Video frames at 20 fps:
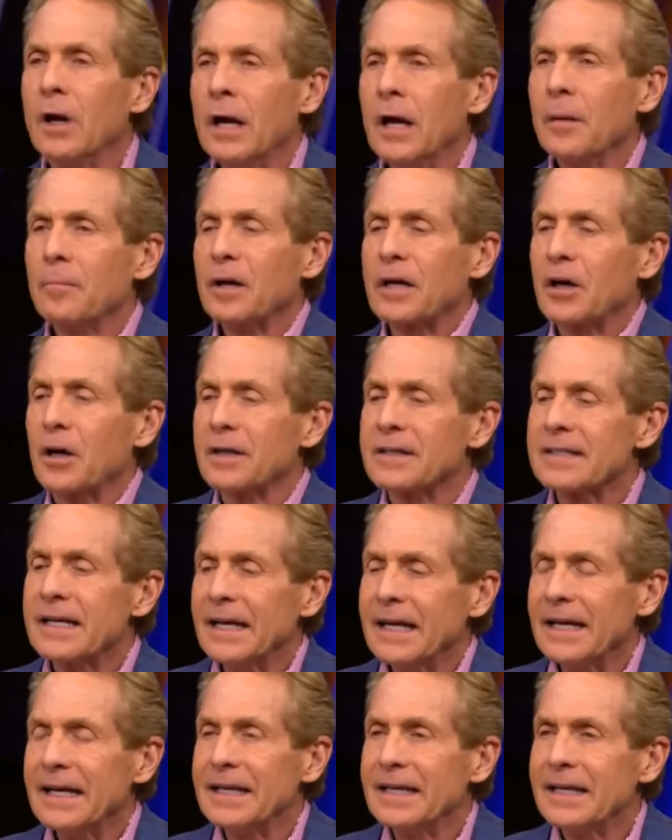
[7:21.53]
because
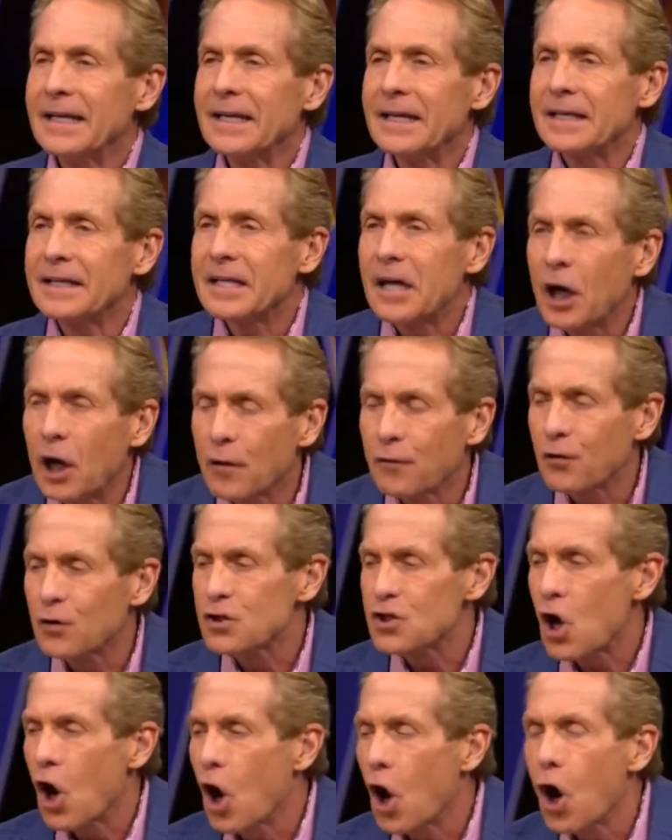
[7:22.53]
it
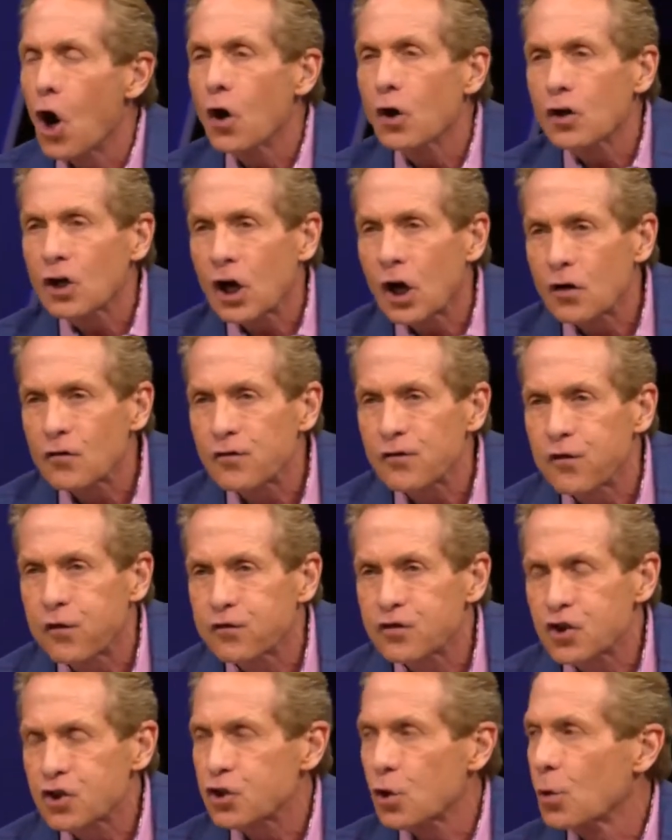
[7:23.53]
covers all
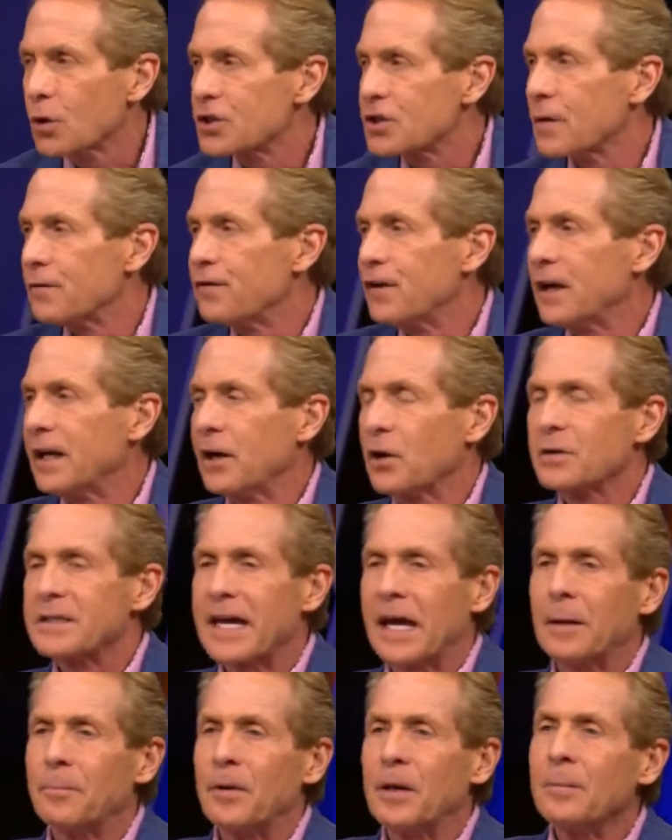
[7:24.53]
sorts of
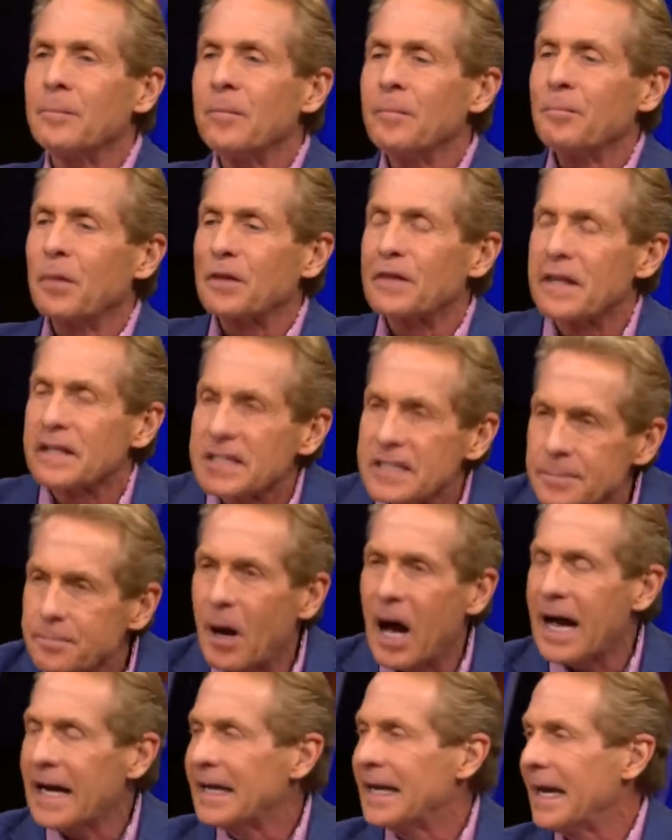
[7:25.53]
videotaping, but the
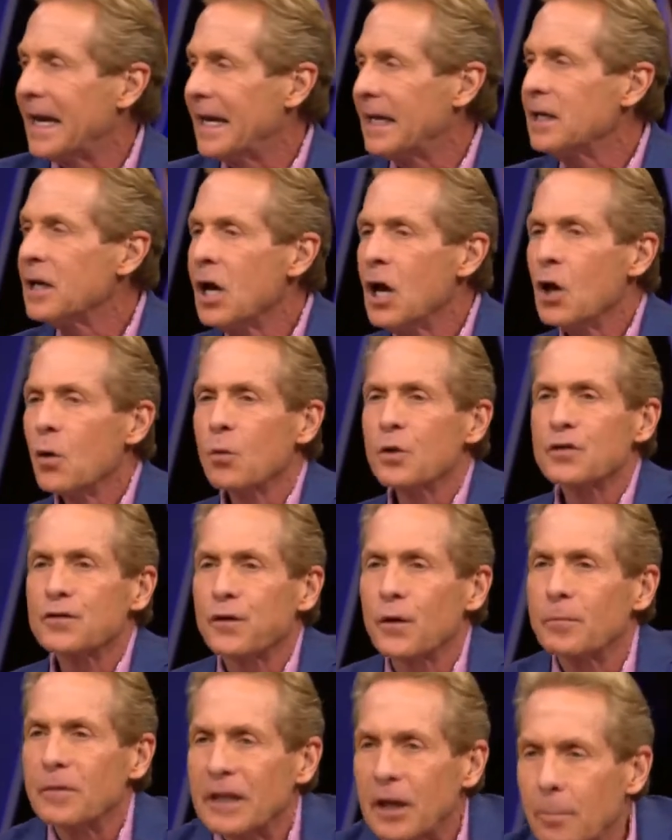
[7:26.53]
Spygate was
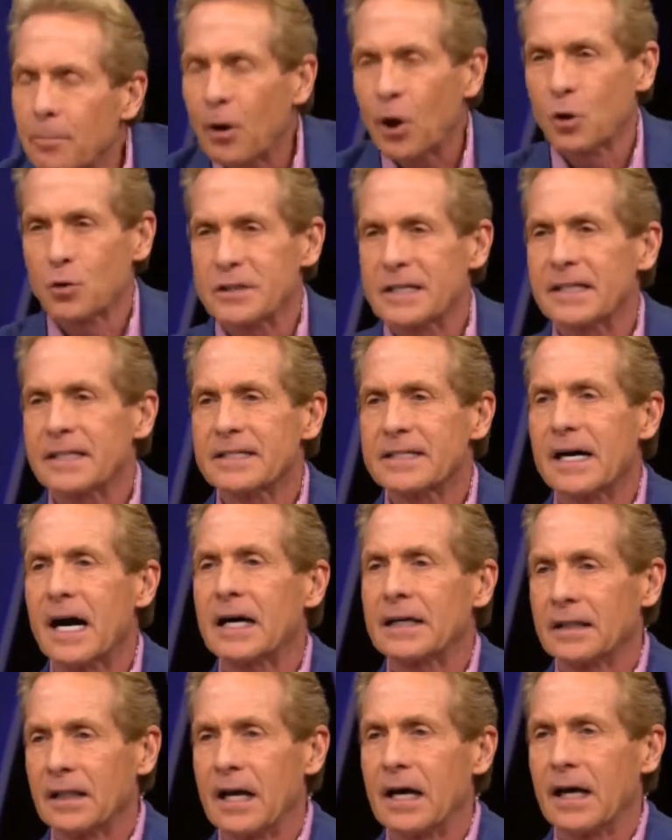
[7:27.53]
from the opposing
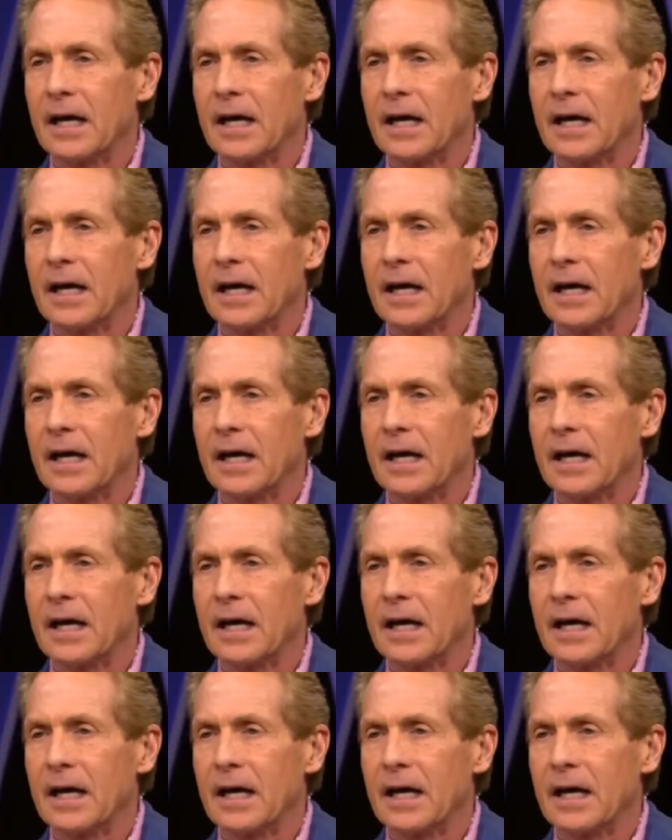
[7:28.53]
sideline.